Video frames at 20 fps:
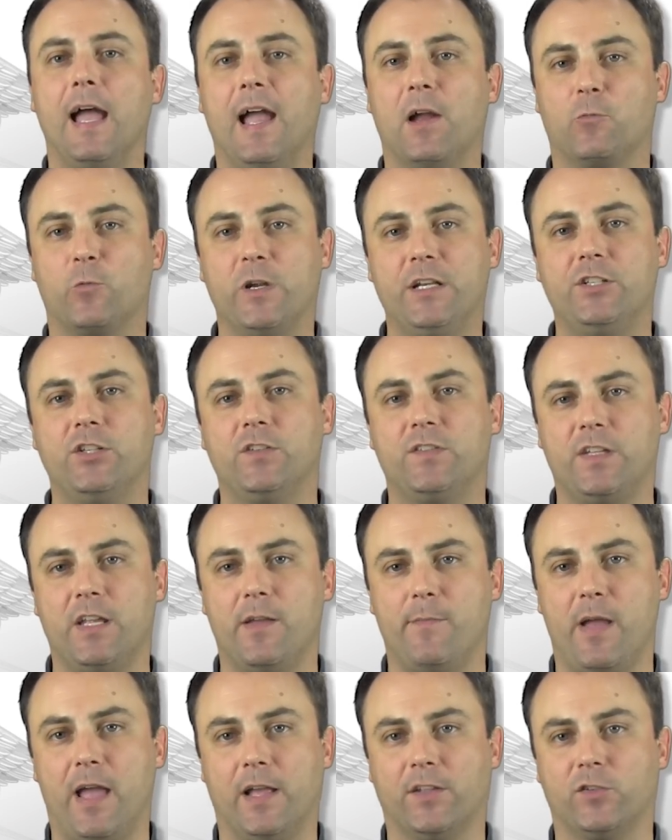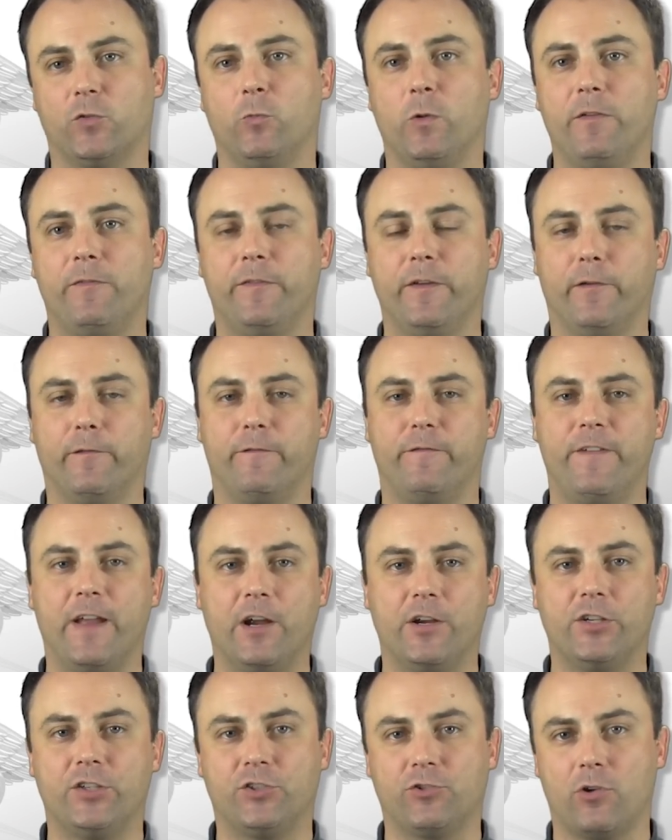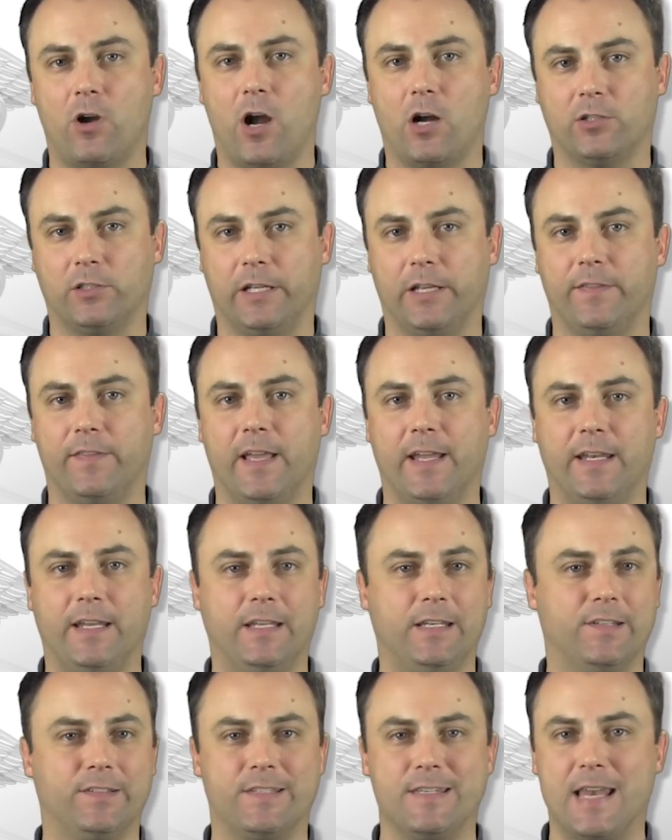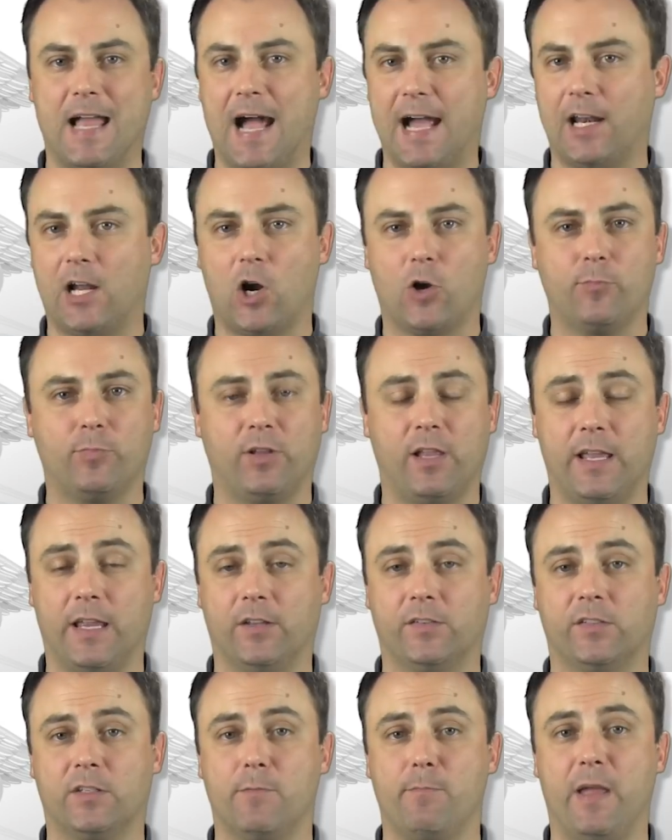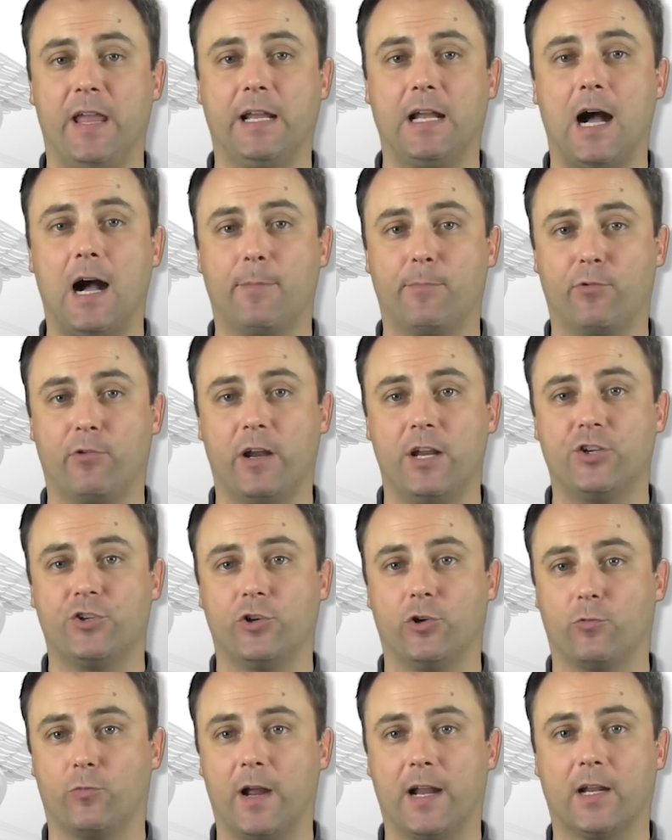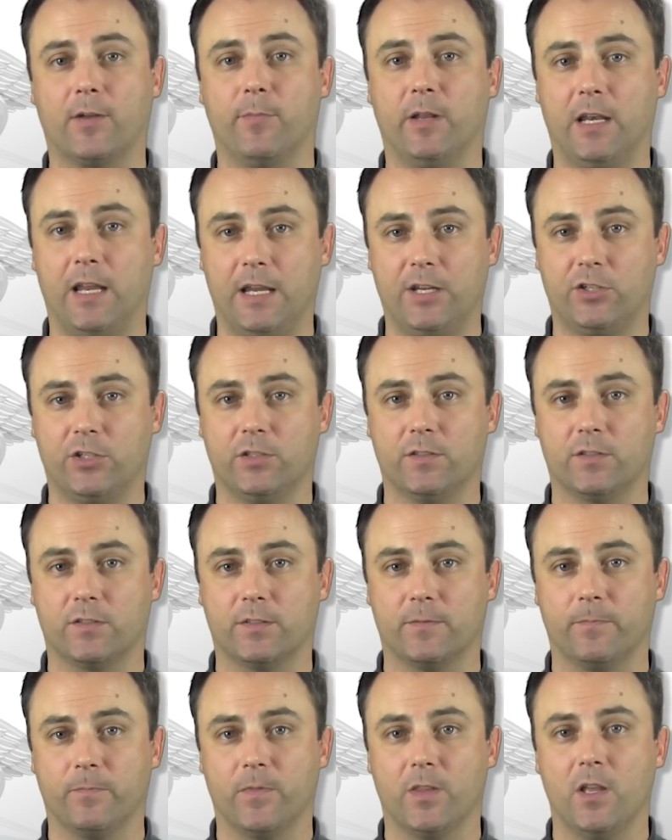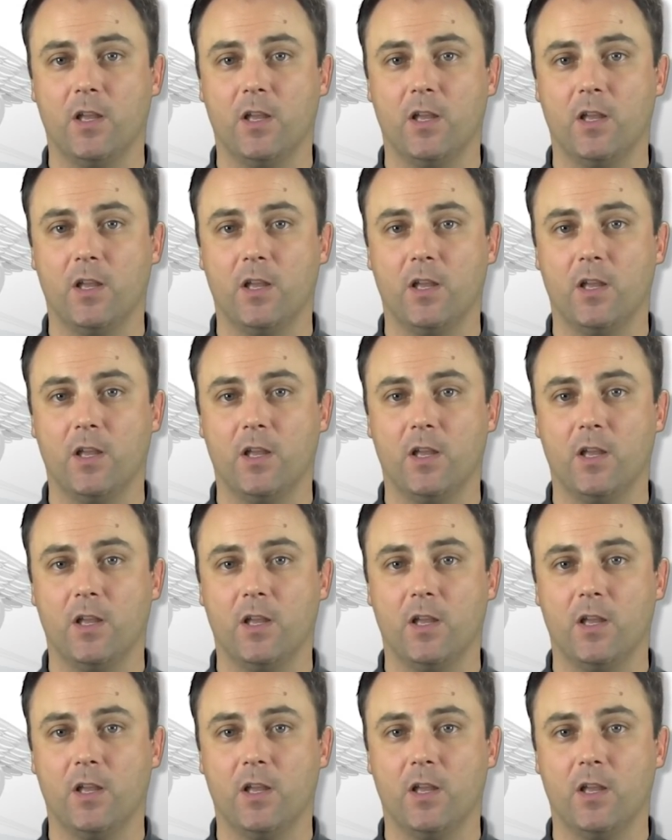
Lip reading: At Regions EMS, we feel very strongly that it is not our place to make operational recommendations.